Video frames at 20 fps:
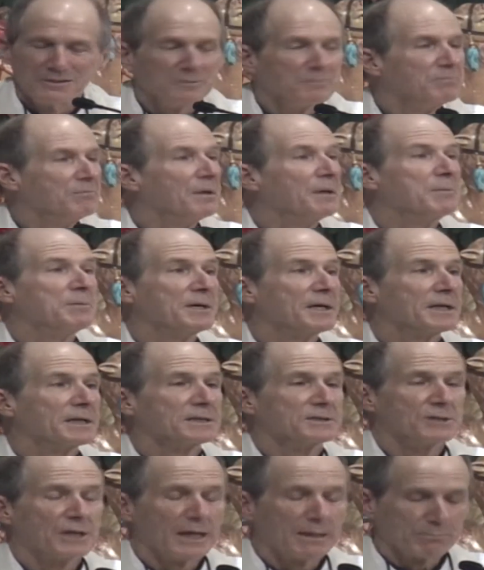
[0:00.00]
Maybe an
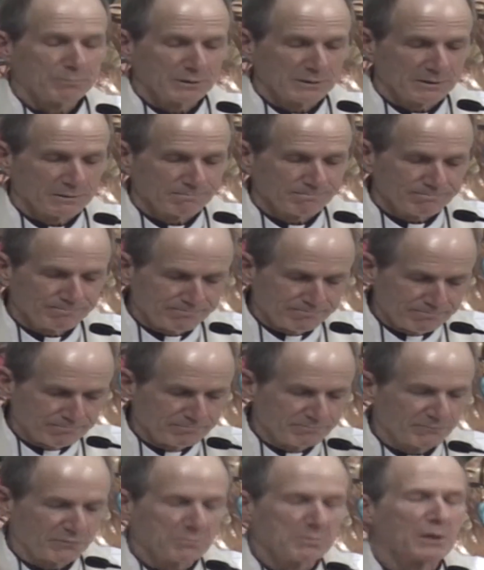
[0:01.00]
example
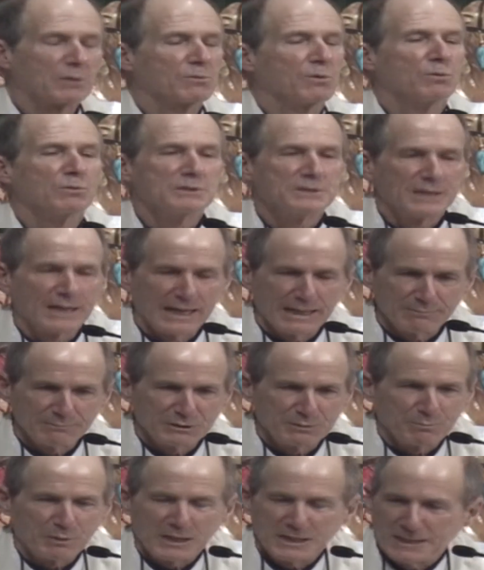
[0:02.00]
from our own
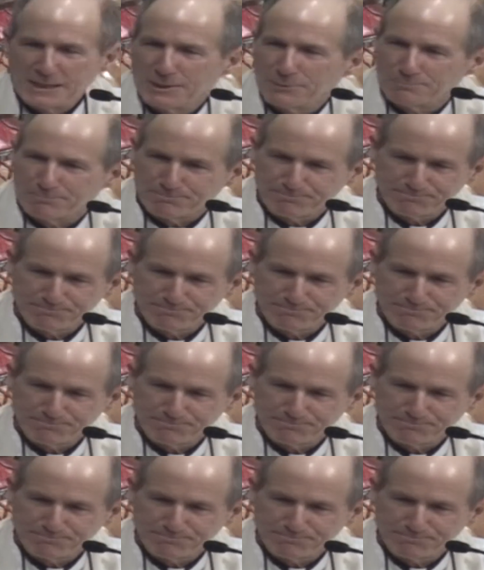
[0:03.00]
times might help.